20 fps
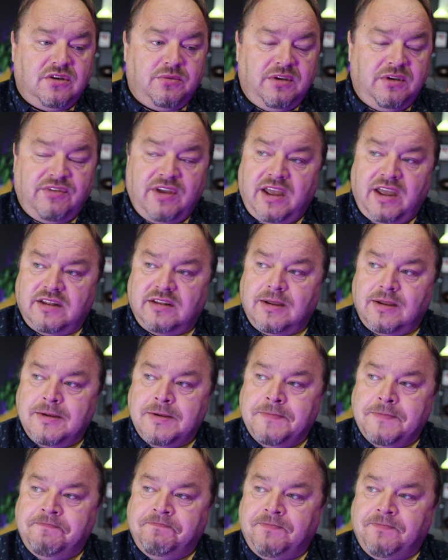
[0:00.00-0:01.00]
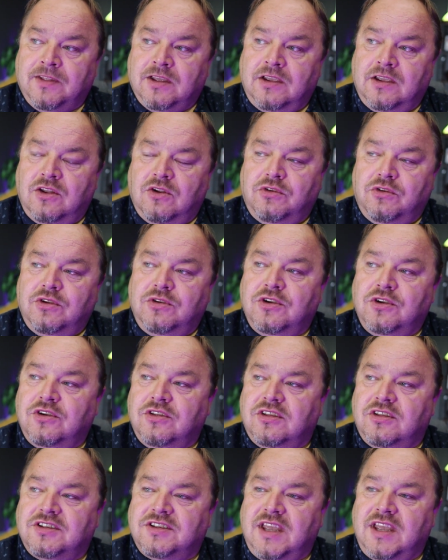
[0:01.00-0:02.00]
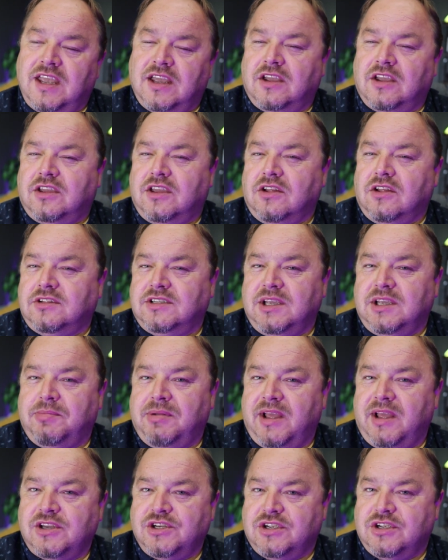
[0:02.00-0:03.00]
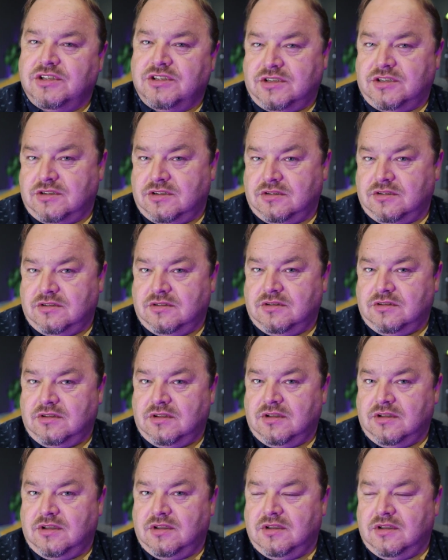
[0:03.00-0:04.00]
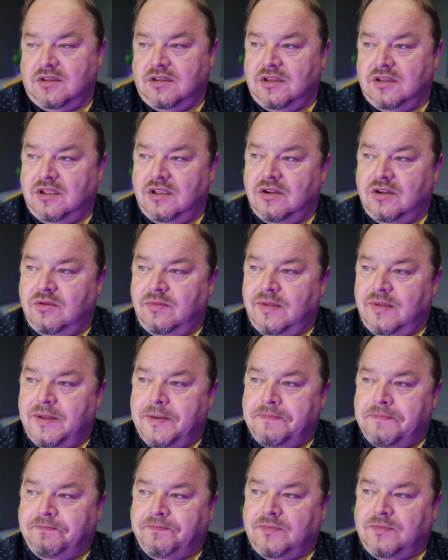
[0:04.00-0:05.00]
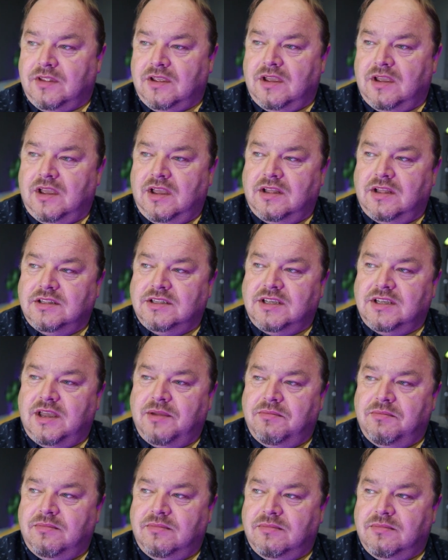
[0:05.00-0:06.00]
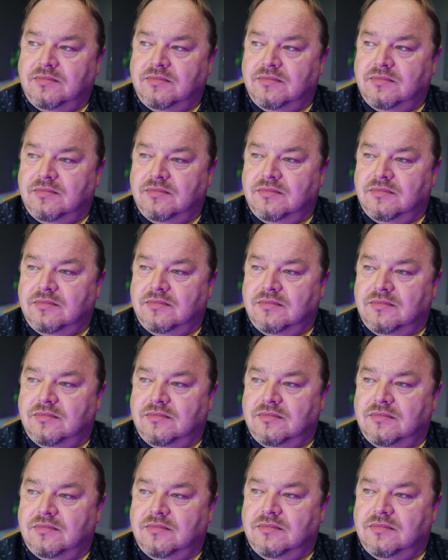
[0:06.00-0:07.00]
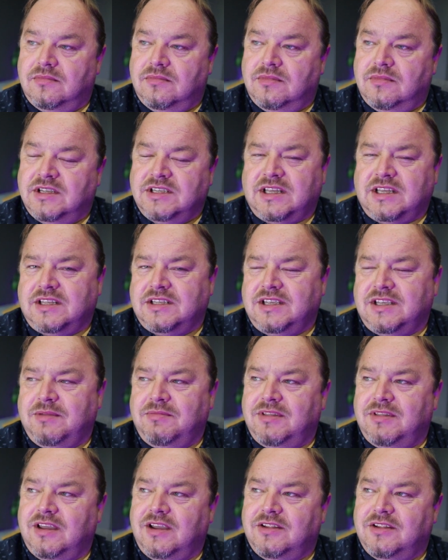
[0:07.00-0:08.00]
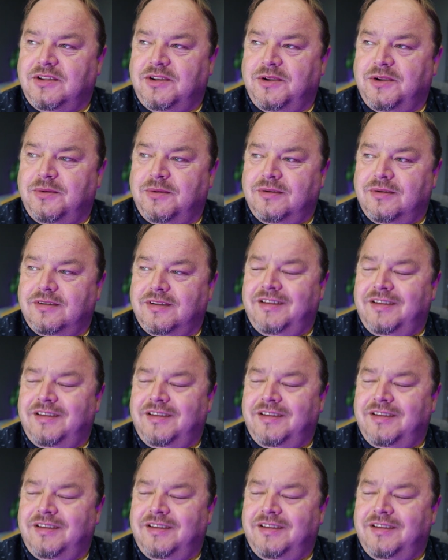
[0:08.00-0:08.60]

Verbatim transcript: that we've had? You know, you hear the saying "guilty pleasures." you know? And um, is that the same thing? I don't know.